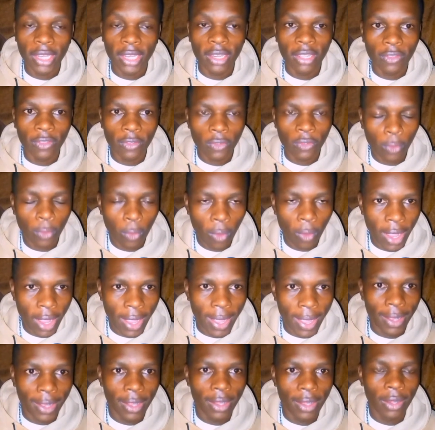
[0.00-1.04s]
it is so
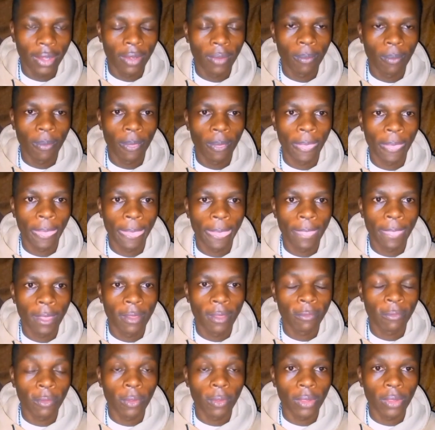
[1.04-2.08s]
hard
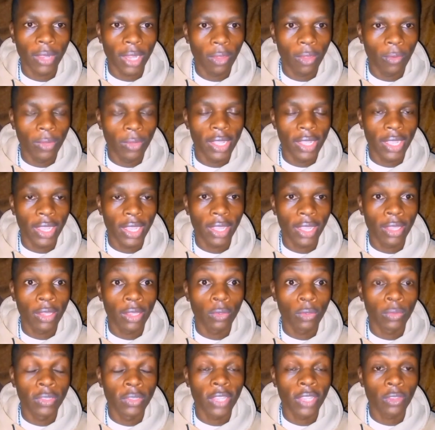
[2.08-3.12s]
for Raila Odinga
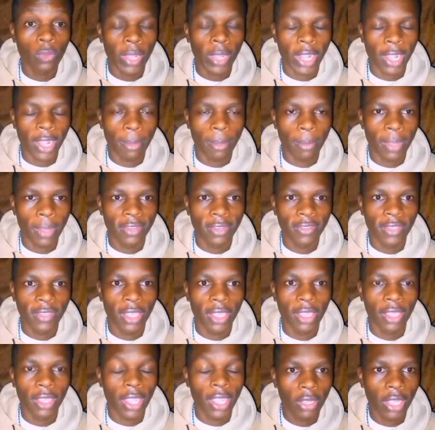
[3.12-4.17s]
to just wake up and
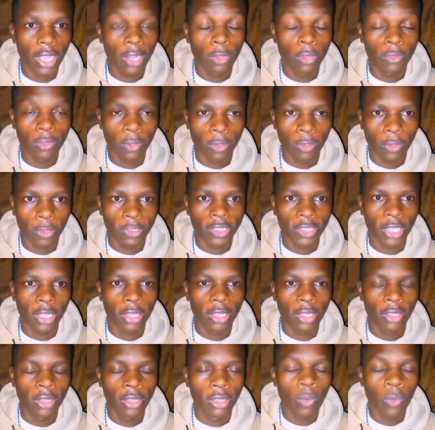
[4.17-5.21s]
say Kalonzo Tosha?
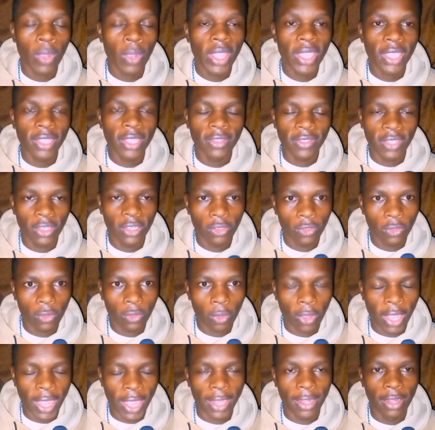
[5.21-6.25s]
Why is it
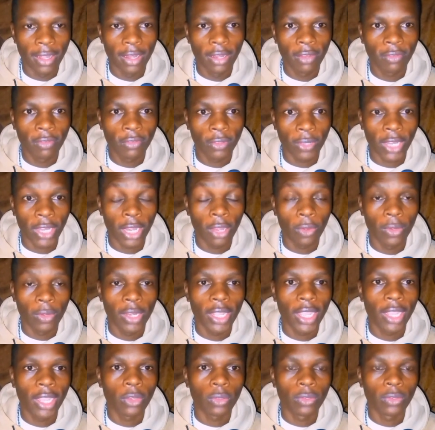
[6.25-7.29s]
so hard for Raila
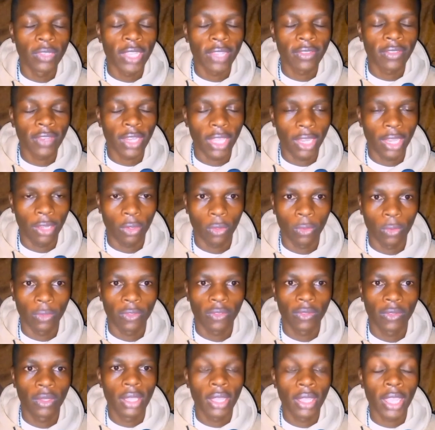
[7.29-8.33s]
Odinga to just
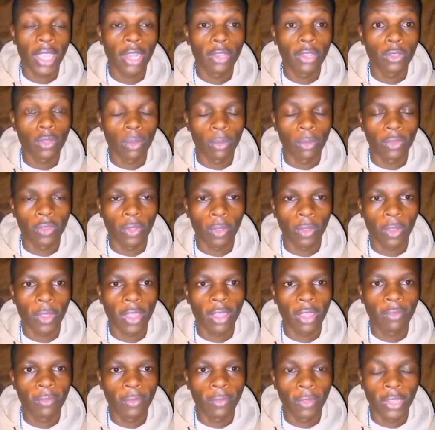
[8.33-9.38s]
endorse Kalonzo
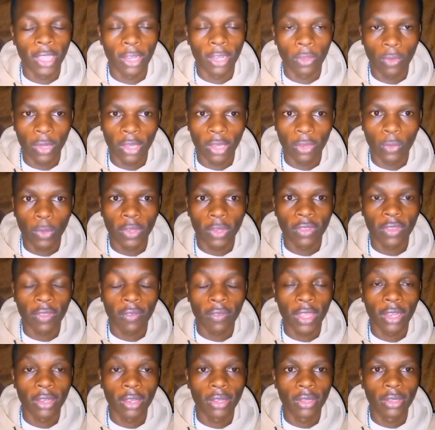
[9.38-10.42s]
Musyoka for the
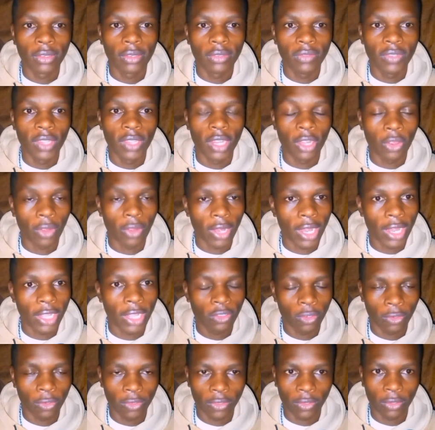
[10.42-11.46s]
2027 general
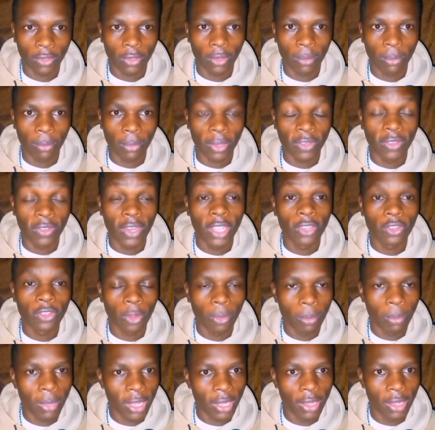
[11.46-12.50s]
elections
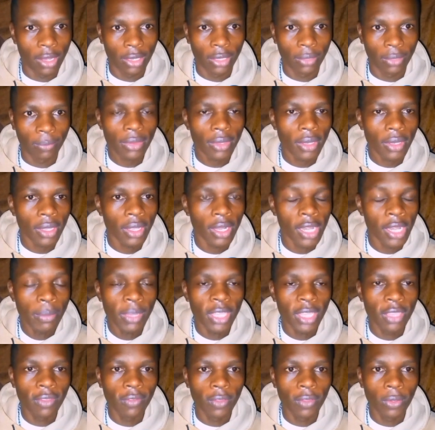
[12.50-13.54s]
presidential bid? Let
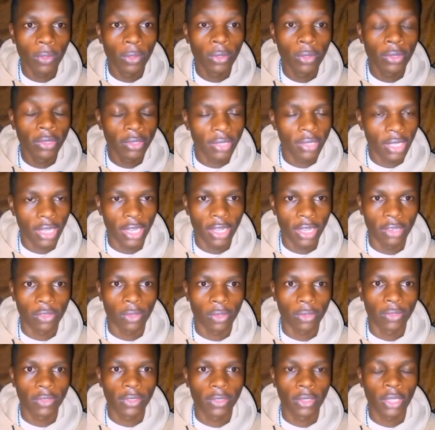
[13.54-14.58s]
me give you three
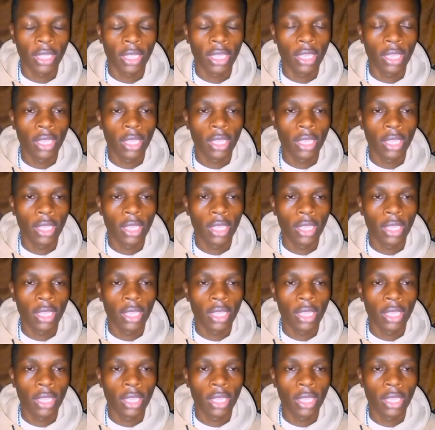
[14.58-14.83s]
reasons.